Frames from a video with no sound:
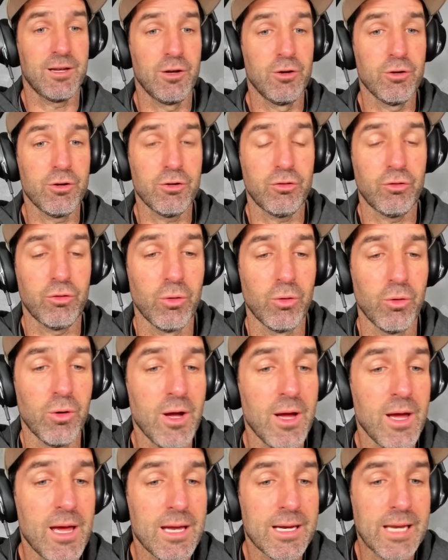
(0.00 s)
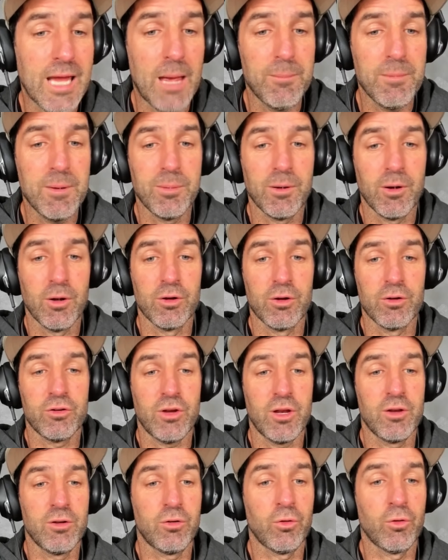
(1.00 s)
Lucas Shaw, Cammy Belange,
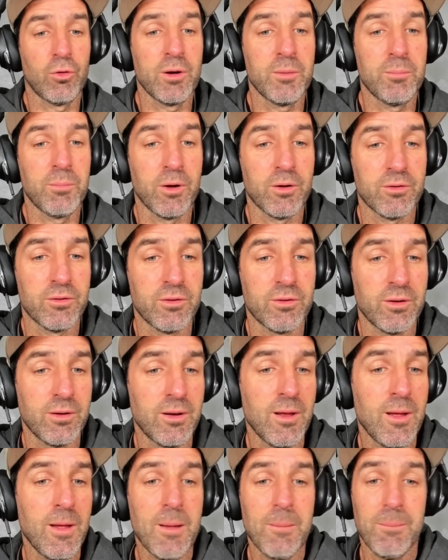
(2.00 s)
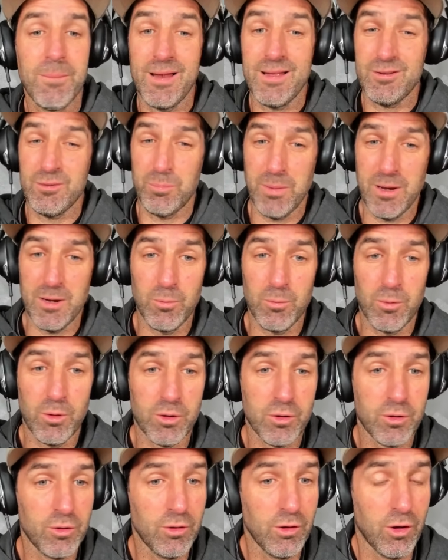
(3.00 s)
and Troy Brosnan, plus Benoit
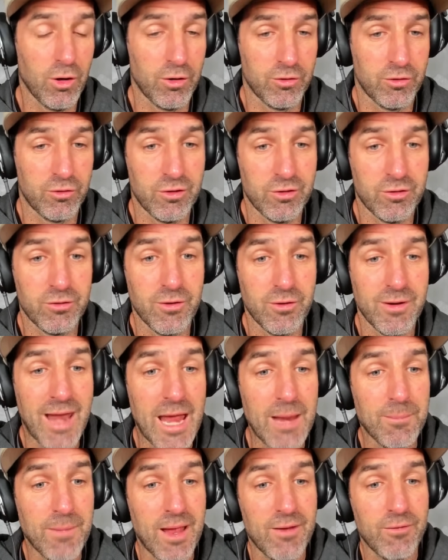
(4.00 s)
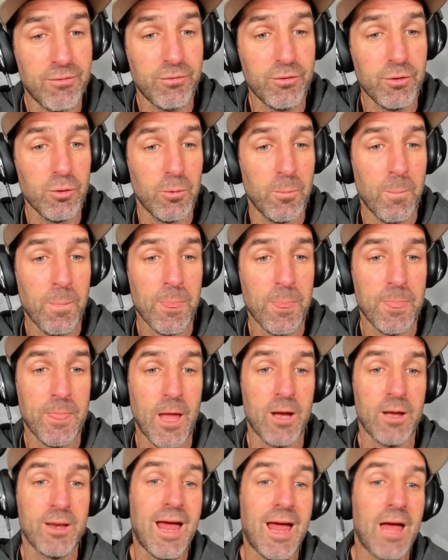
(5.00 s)
Coulange, just to name a few.
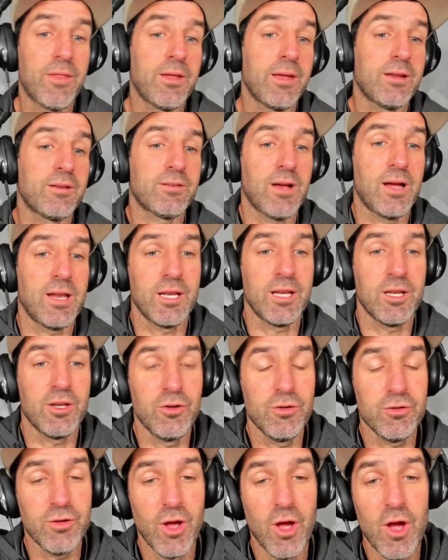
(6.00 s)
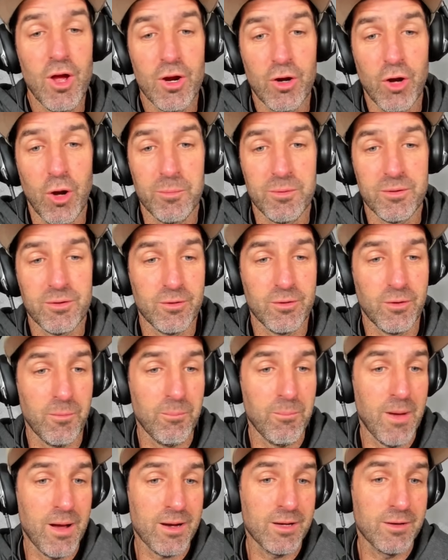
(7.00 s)
Now, in other exciting news, Common Soul
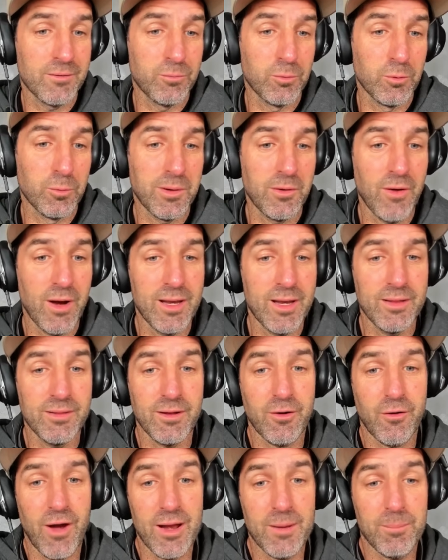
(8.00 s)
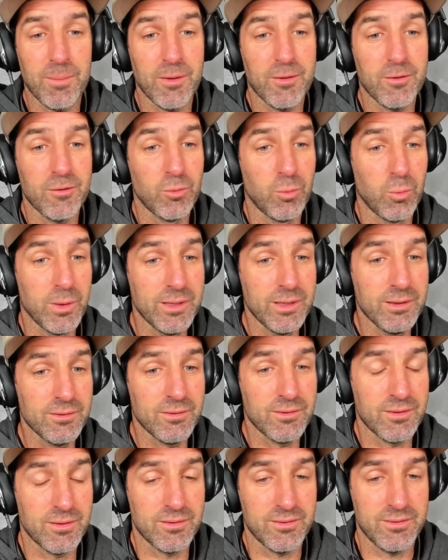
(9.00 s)
Muckaf will be running the Crank Brothers
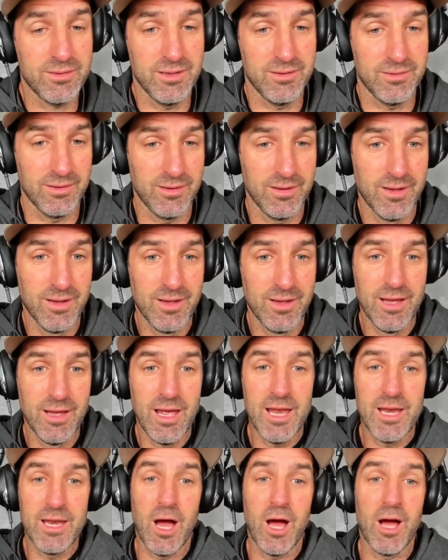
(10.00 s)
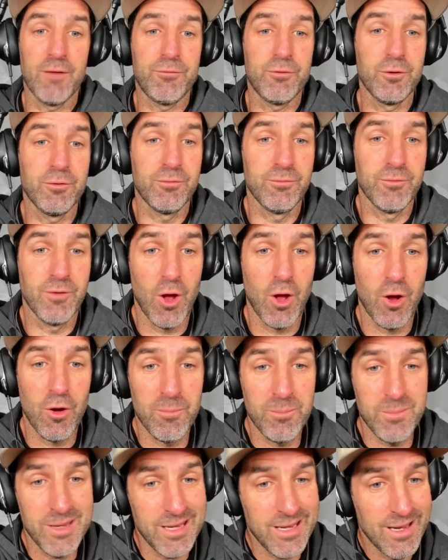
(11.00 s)
wheels this season. Now, if you know
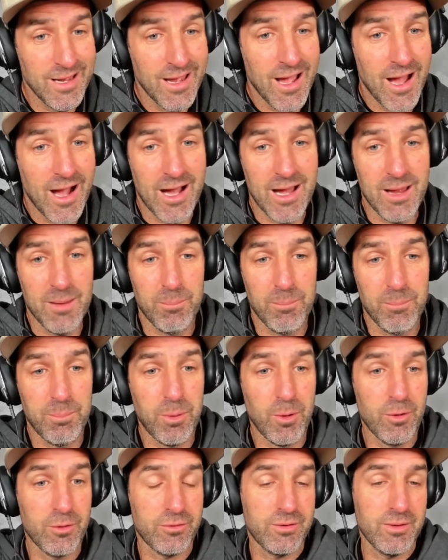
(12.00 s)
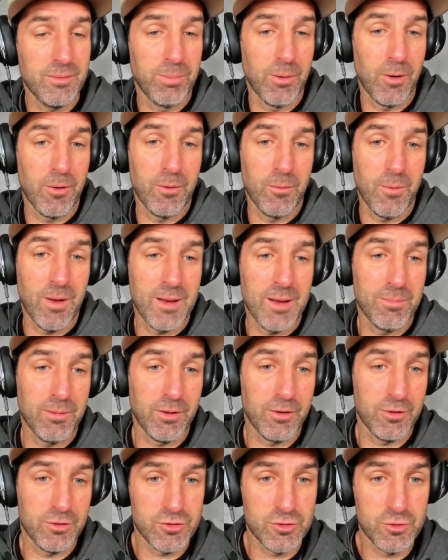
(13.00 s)
me, I am personally blown away by
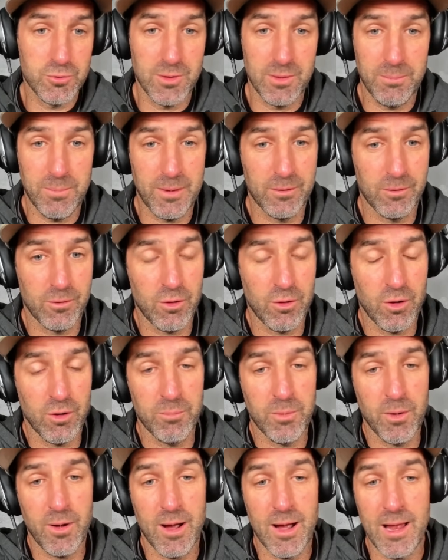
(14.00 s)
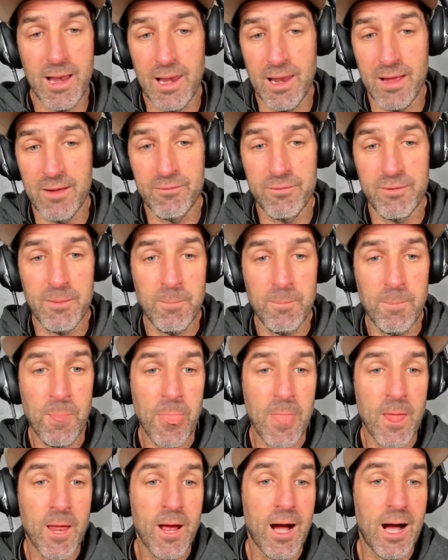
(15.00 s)
the shoe and pedal combo. I love them.
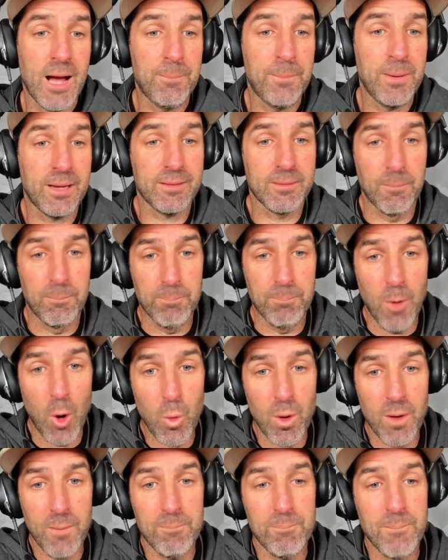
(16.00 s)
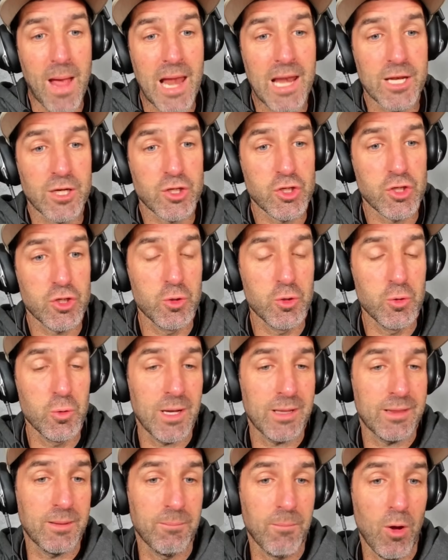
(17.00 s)
I picked the Boa Mallet shoe
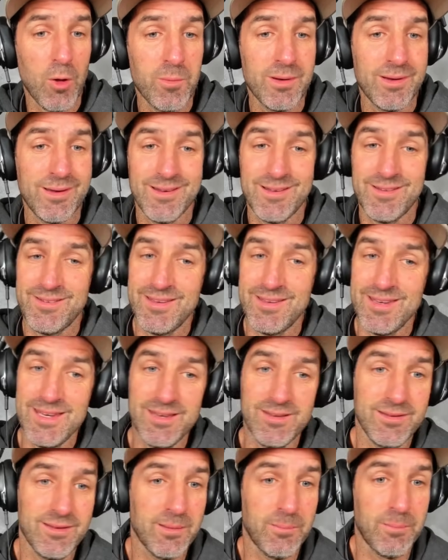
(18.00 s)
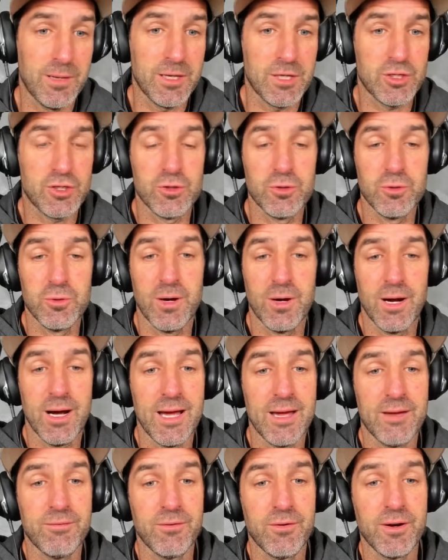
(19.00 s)
at the moment. It's easy the best shoe I
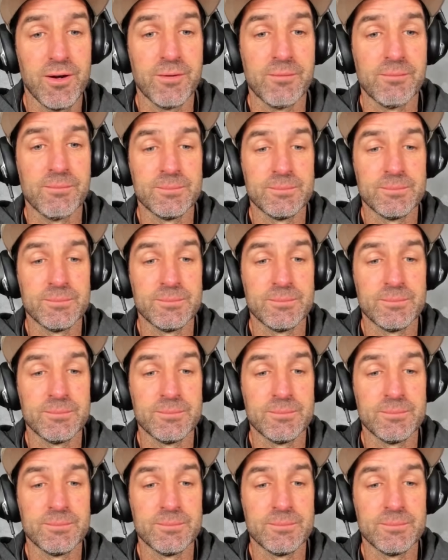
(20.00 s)
have ridden.